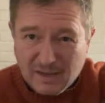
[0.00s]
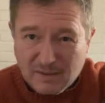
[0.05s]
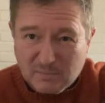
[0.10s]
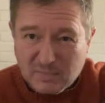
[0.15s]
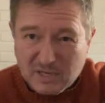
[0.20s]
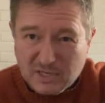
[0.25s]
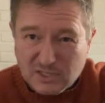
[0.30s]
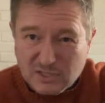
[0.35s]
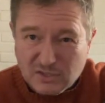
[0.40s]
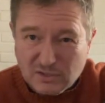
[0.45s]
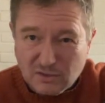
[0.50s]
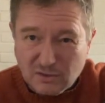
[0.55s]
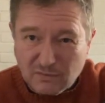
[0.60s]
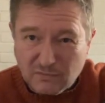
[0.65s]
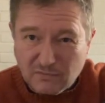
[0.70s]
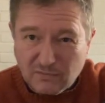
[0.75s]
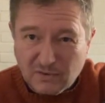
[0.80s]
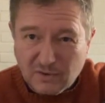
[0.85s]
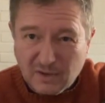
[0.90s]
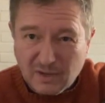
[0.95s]
but it's
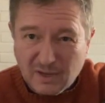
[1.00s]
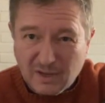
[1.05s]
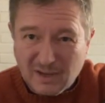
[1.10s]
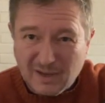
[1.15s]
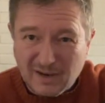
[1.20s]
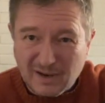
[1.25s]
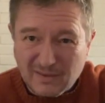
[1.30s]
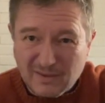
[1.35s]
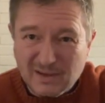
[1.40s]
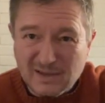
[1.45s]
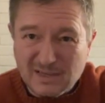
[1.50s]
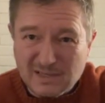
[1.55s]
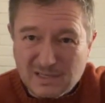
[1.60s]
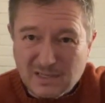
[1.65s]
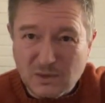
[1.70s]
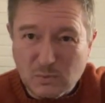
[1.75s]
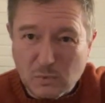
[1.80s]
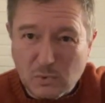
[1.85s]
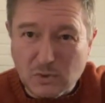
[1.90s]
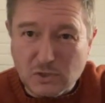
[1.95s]
soft, and I think it's
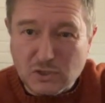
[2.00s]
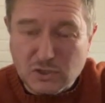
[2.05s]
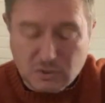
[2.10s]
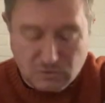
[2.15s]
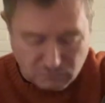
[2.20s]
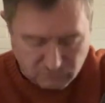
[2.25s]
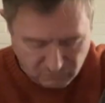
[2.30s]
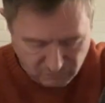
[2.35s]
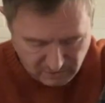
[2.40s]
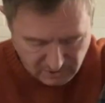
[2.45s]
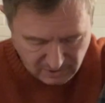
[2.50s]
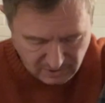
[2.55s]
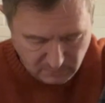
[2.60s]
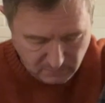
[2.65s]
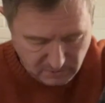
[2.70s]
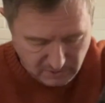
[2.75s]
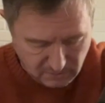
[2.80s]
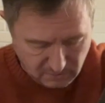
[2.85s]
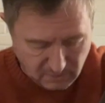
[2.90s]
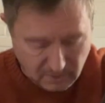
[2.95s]
going to wash really
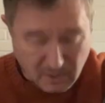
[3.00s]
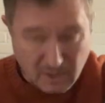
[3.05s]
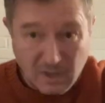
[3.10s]
well.